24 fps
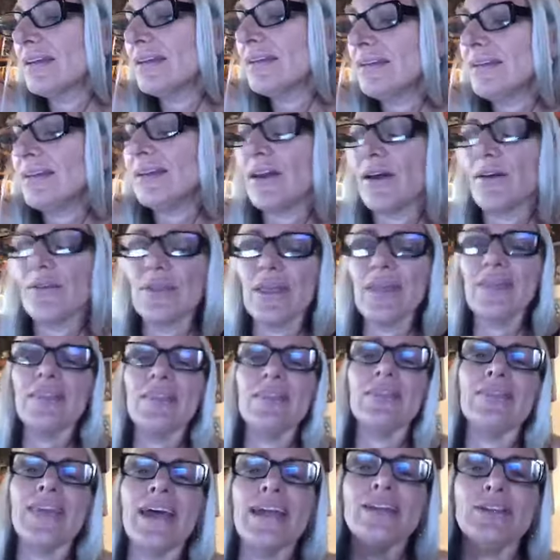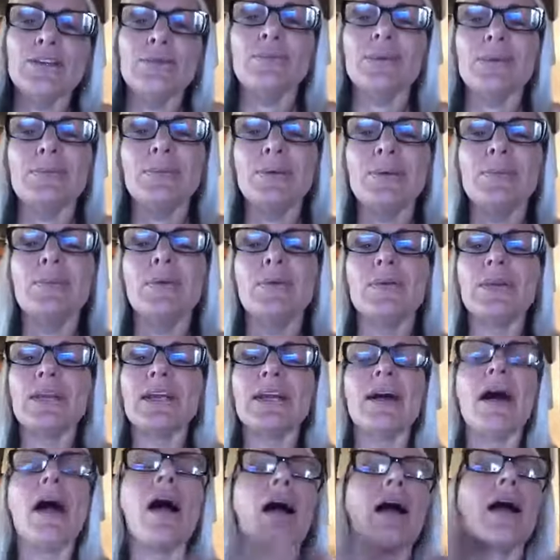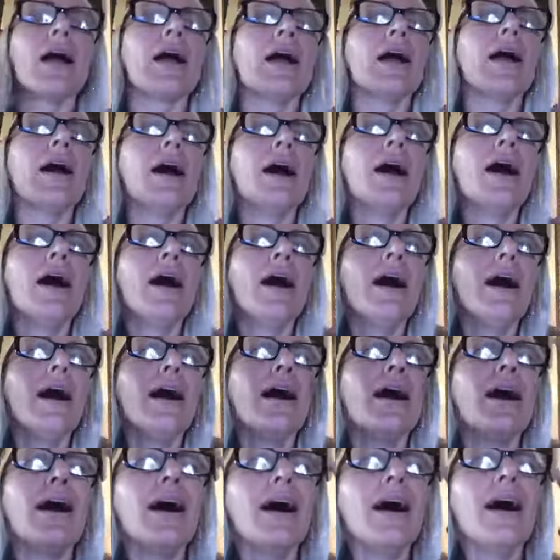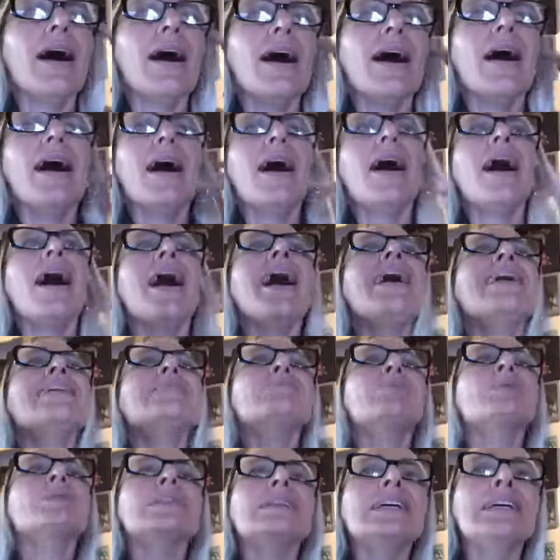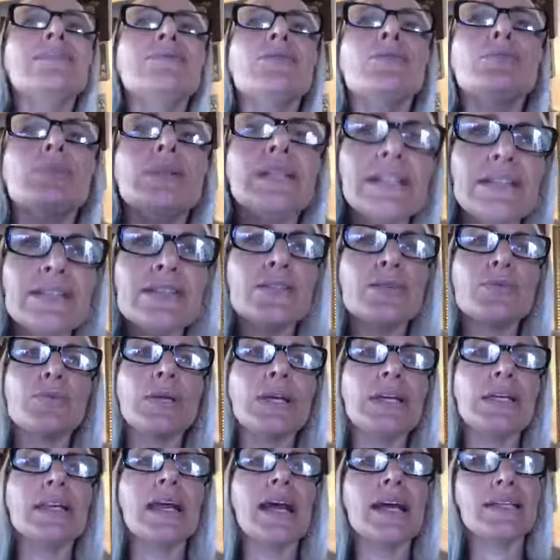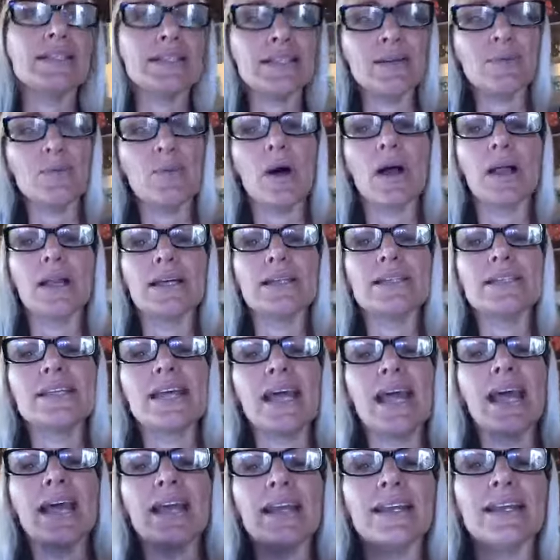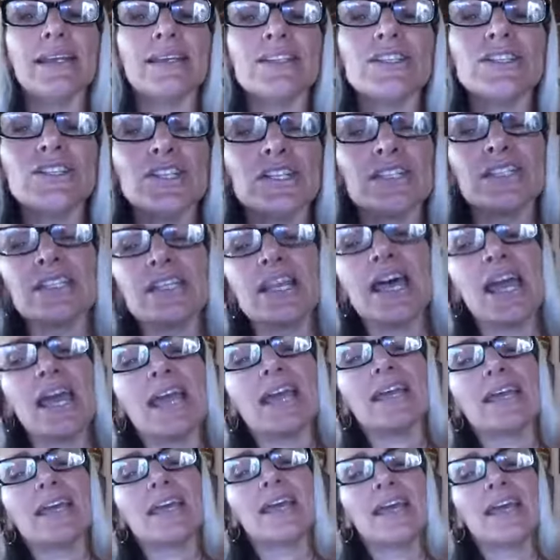then you meet people that are unbelievably sweet like Dee Wallace, and it's just like,